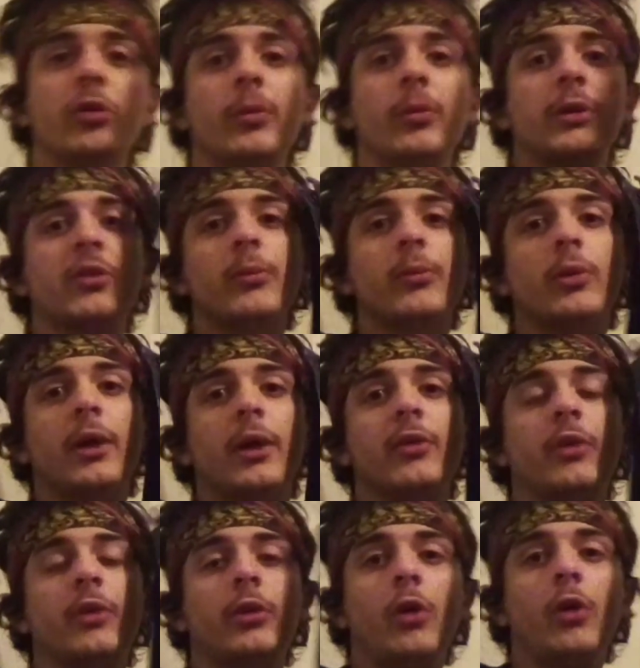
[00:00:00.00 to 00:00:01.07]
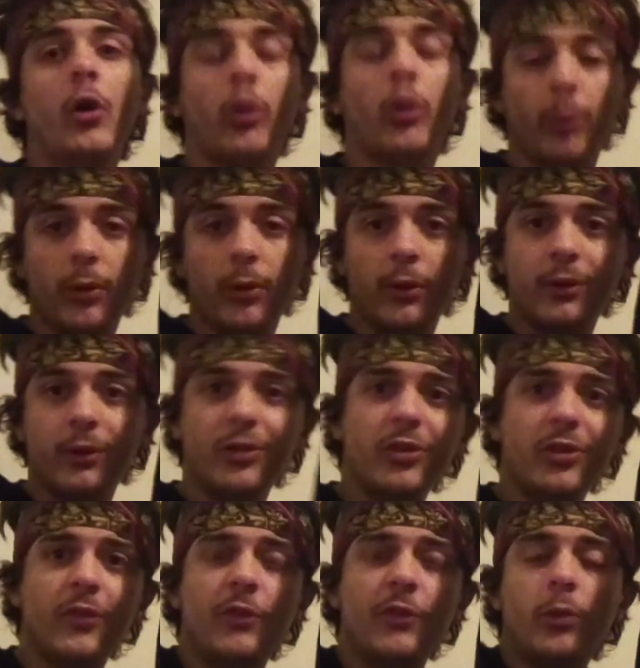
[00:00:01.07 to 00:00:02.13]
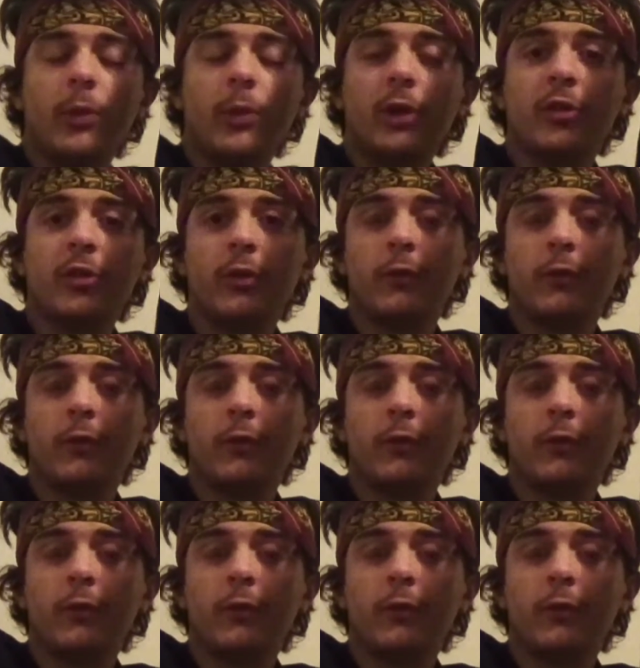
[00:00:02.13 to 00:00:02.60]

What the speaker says: as simple as a tarp. This is a few bucks